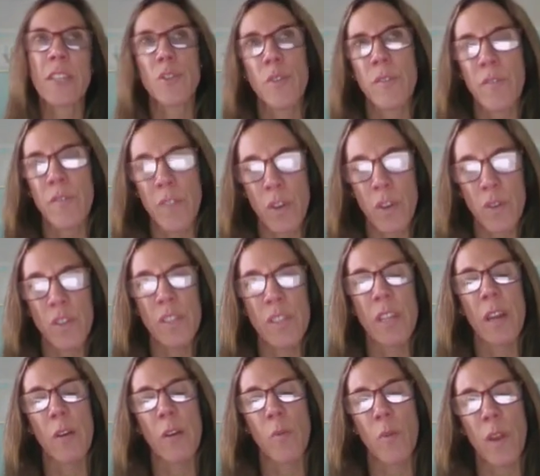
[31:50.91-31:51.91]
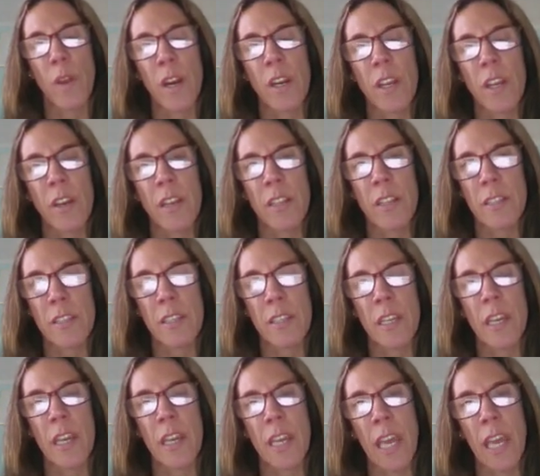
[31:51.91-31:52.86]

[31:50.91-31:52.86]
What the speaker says: or fields where you can see it